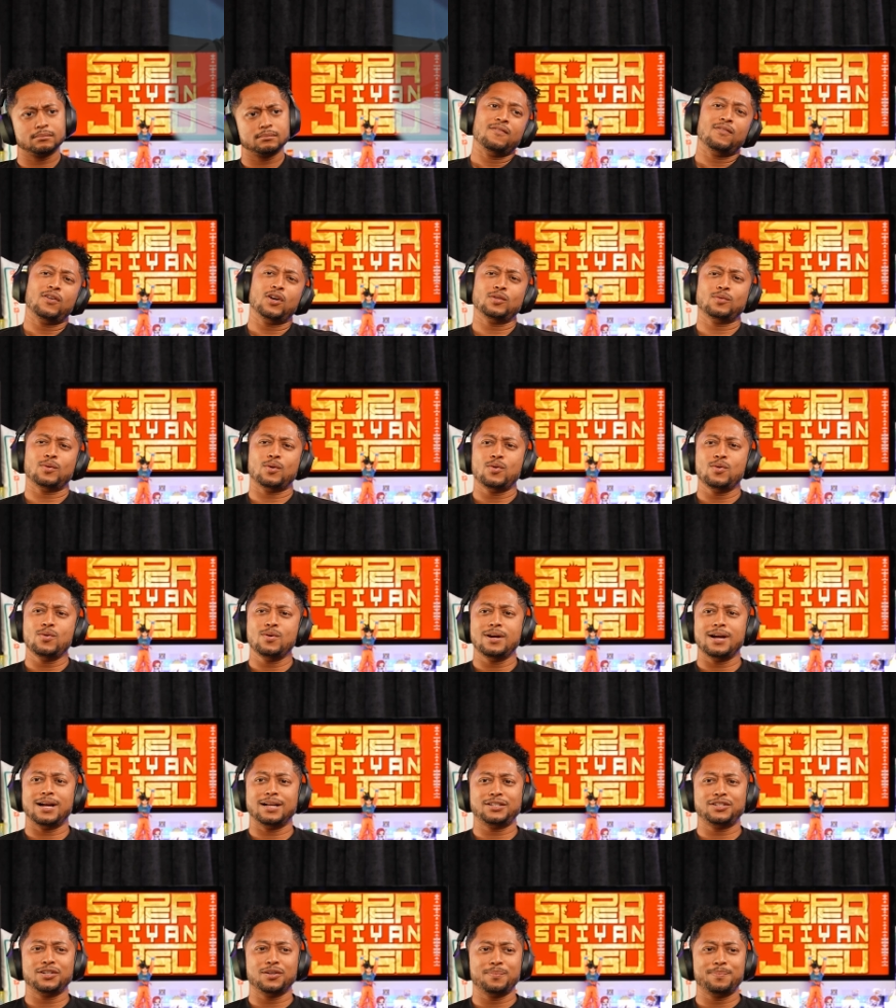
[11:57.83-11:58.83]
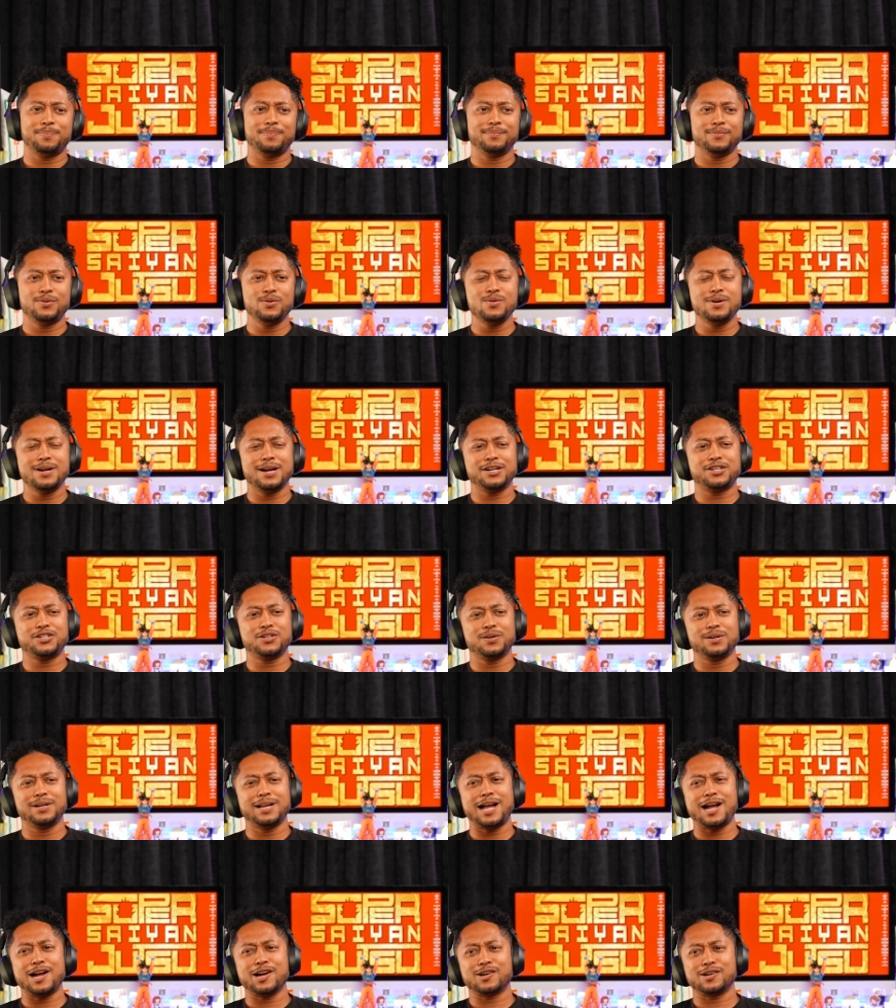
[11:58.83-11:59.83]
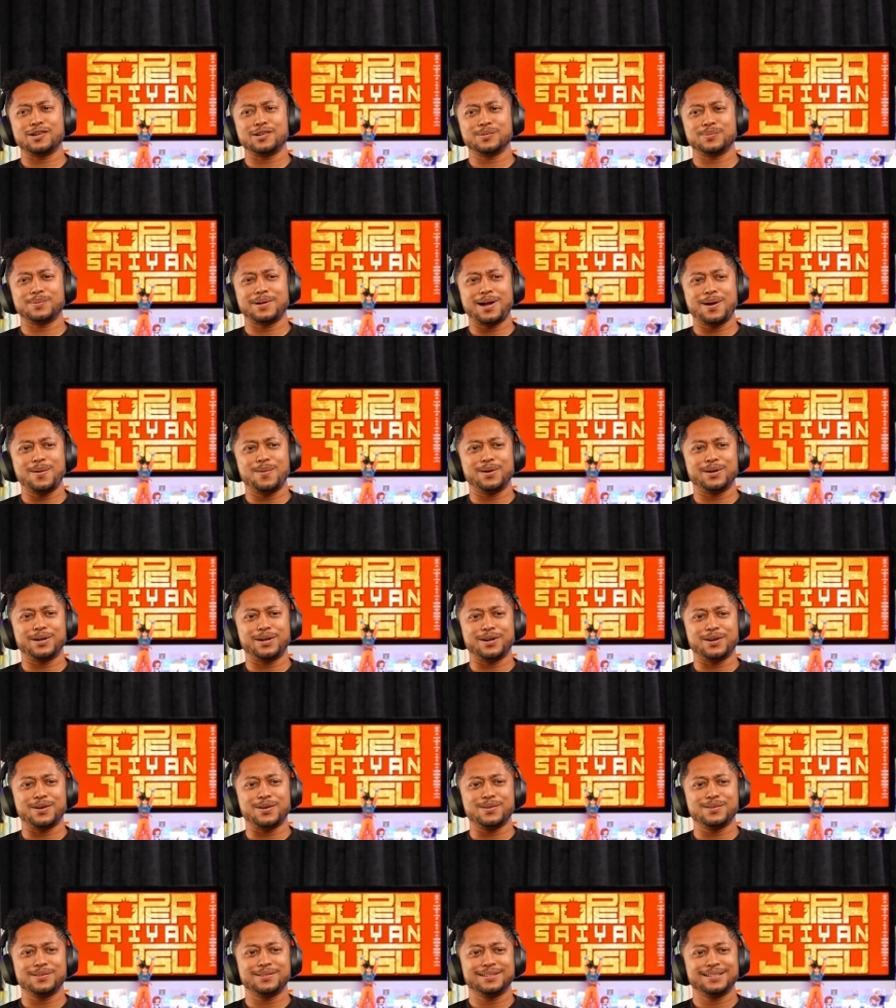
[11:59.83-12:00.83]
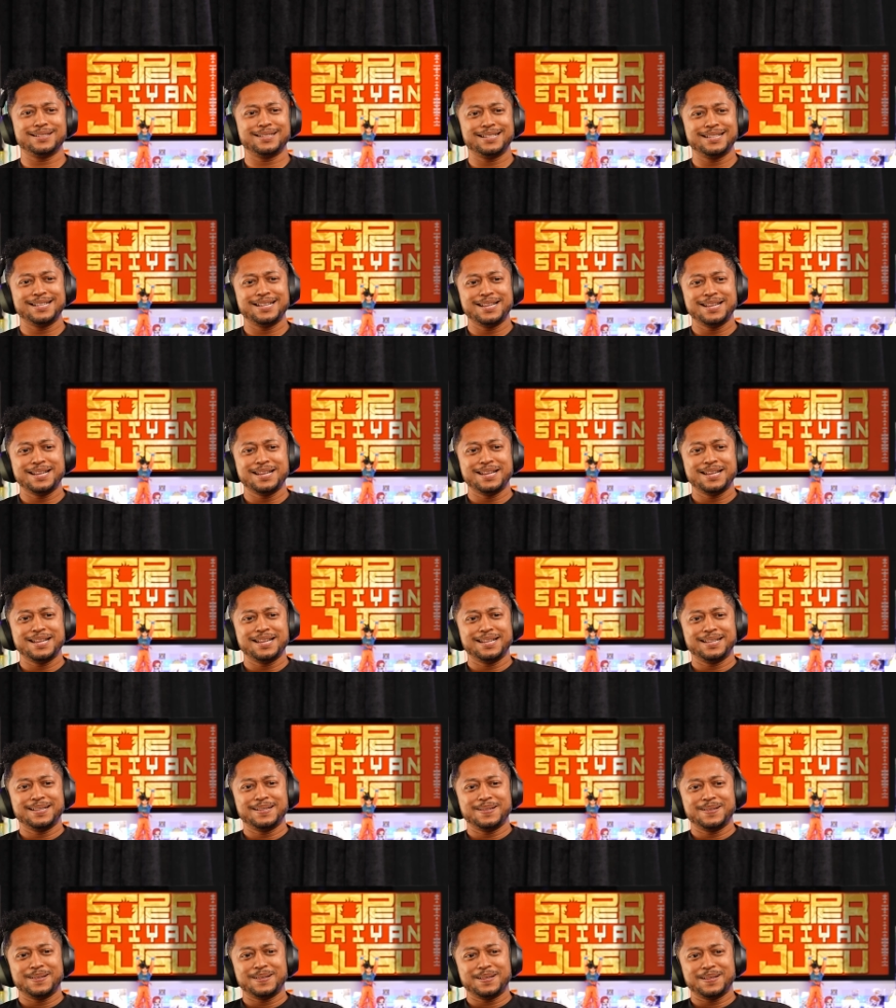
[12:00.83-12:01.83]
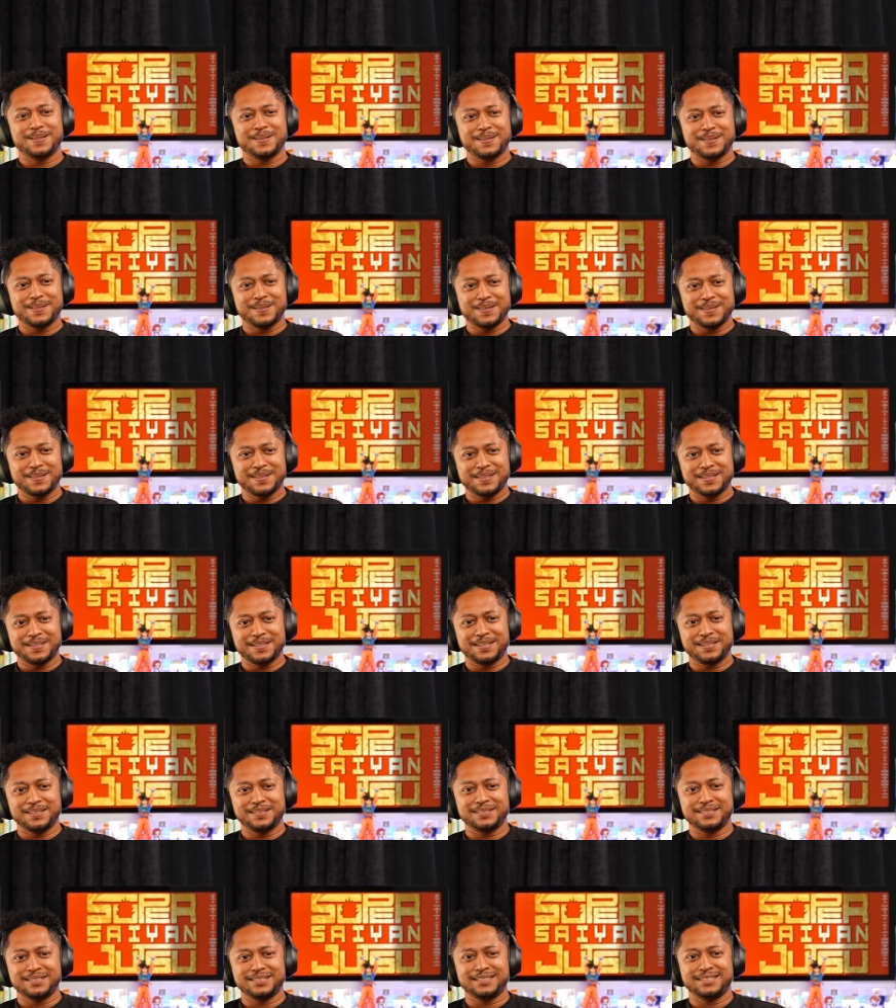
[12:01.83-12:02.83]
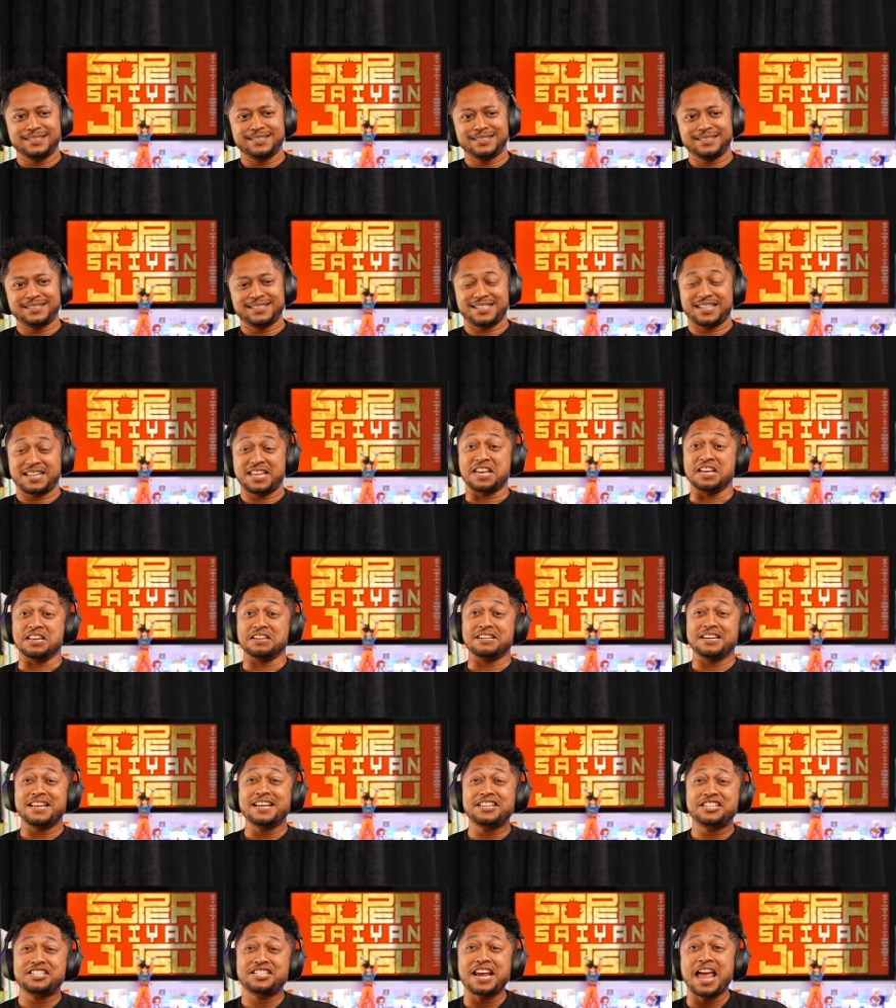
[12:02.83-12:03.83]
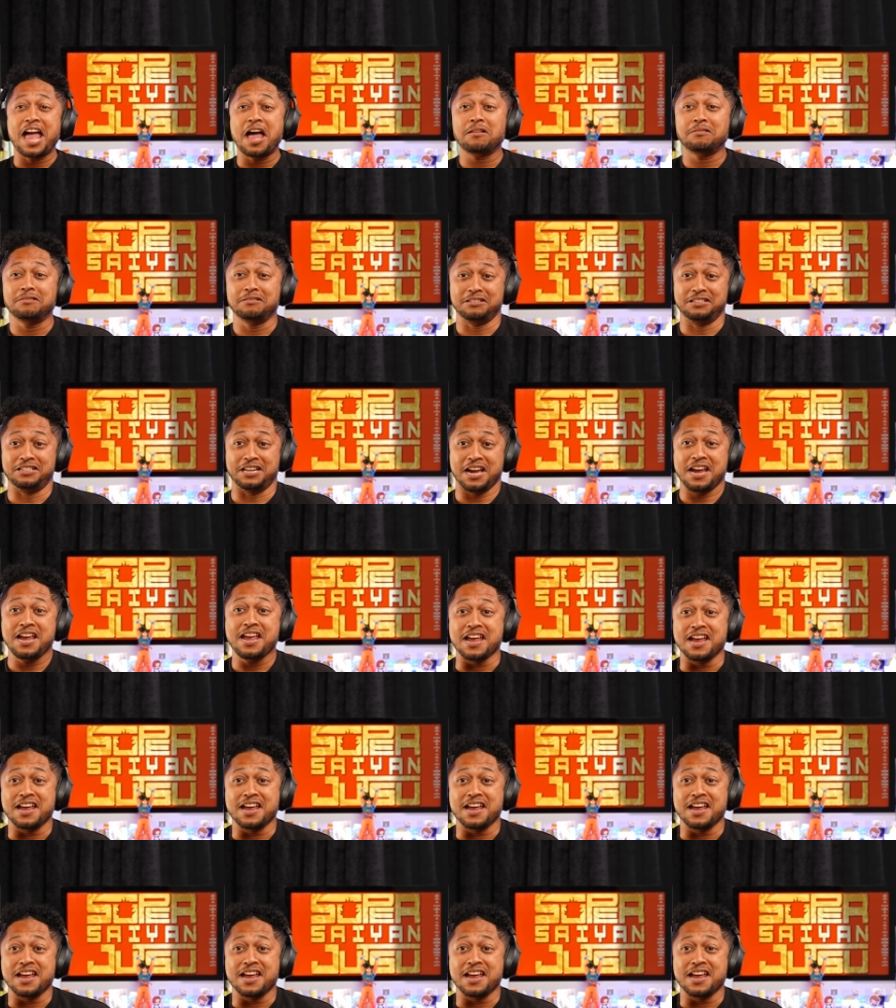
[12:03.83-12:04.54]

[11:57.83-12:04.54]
First of all, who got your who got your lockers? Well, I want to know. Initial D. Initial, Initial D. D.